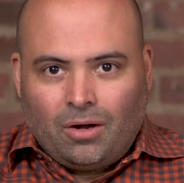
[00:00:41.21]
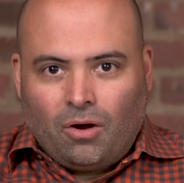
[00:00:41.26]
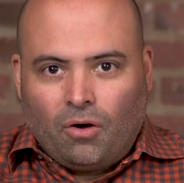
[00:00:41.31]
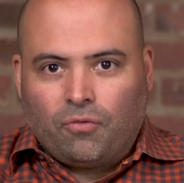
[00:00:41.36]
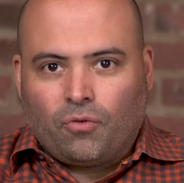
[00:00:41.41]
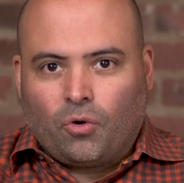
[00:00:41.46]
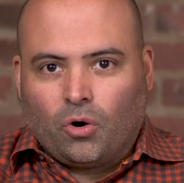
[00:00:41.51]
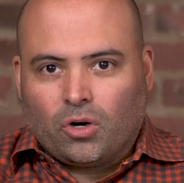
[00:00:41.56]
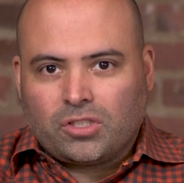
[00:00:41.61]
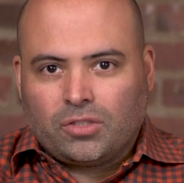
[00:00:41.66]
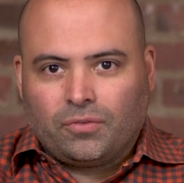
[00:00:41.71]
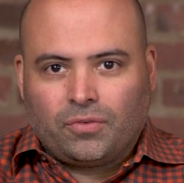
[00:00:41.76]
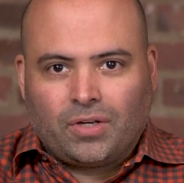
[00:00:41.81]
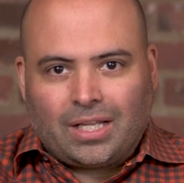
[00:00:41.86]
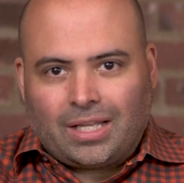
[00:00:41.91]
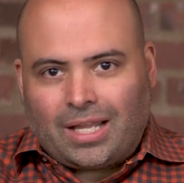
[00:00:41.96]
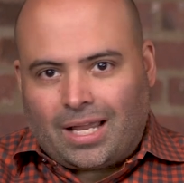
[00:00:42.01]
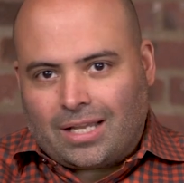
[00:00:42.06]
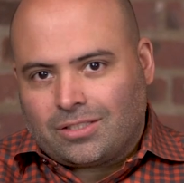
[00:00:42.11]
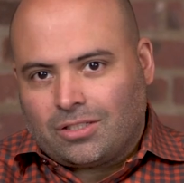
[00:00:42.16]
Of course, over
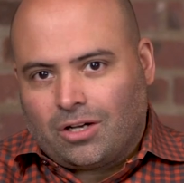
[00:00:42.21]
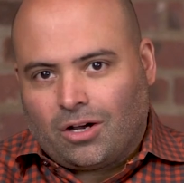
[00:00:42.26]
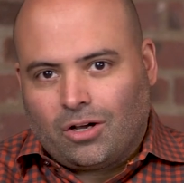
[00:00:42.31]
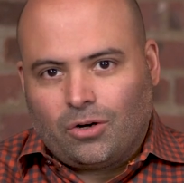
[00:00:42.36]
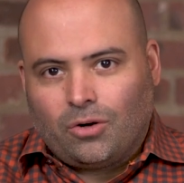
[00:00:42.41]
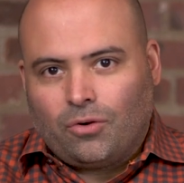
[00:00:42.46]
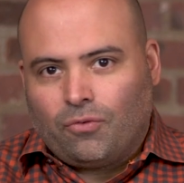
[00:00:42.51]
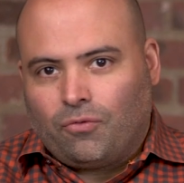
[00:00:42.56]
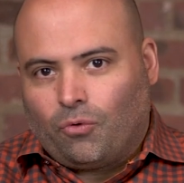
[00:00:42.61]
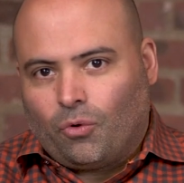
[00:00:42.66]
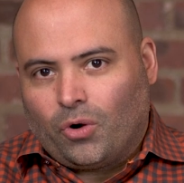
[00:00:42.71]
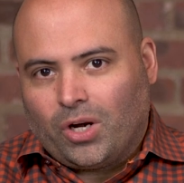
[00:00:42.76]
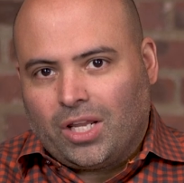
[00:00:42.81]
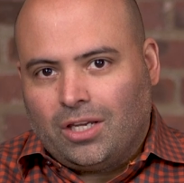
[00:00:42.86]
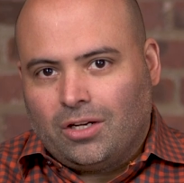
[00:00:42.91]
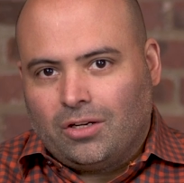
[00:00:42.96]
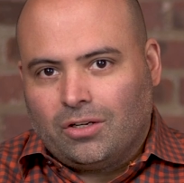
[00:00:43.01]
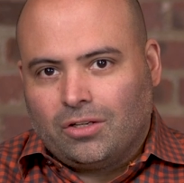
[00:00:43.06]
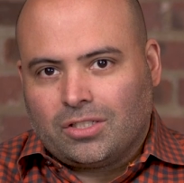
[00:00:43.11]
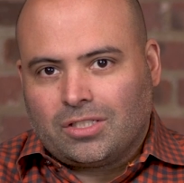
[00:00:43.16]
the last 140
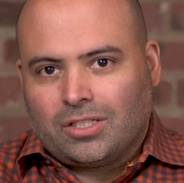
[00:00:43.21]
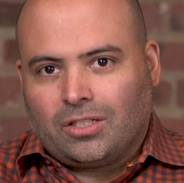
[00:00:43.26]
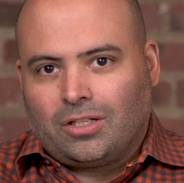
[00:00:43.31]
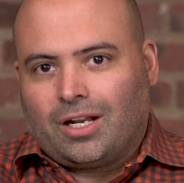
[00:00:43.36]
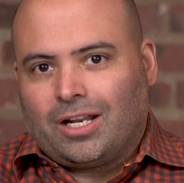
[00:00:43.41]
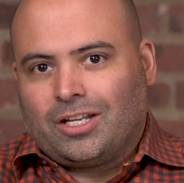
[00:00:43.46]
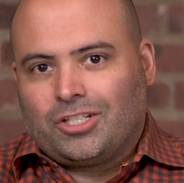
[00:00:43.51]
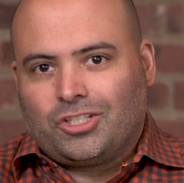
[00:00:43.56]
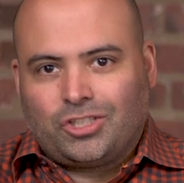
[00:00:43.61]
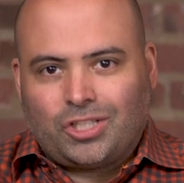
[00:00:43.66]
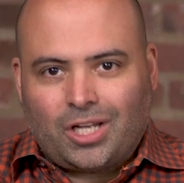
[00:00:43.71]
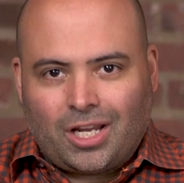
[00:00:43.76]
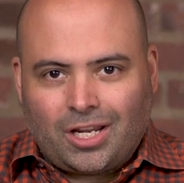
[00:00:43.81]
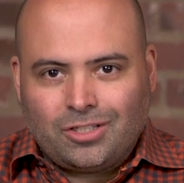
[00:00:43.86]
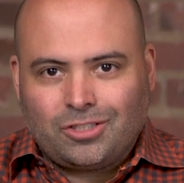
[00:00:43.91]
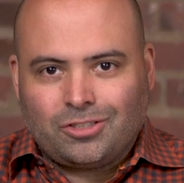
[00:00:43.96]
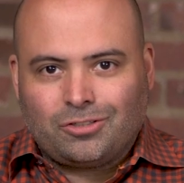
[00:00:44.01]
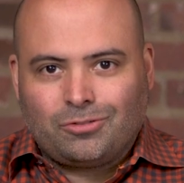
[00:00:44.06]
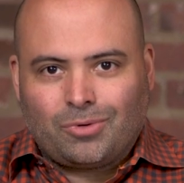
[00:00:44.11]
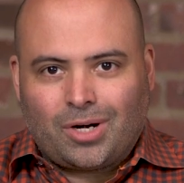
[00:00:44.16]
years, a lot has
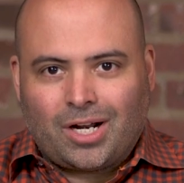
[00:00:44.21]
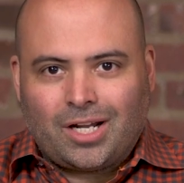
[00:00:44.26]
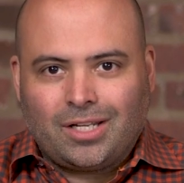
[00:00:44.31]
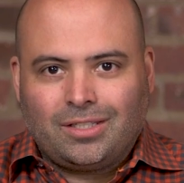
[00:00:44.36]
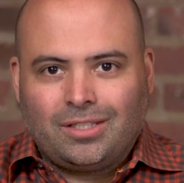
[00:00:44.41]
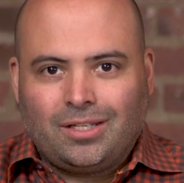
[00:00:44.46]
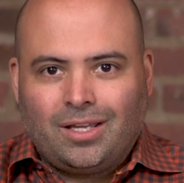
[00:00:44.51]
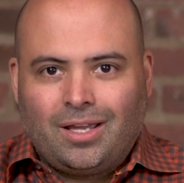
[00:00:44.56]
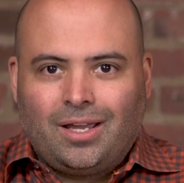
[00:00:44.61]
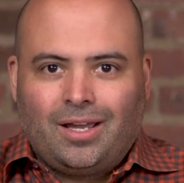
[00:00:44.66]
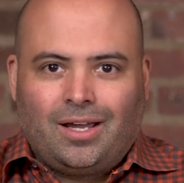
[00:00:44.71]
changed, right?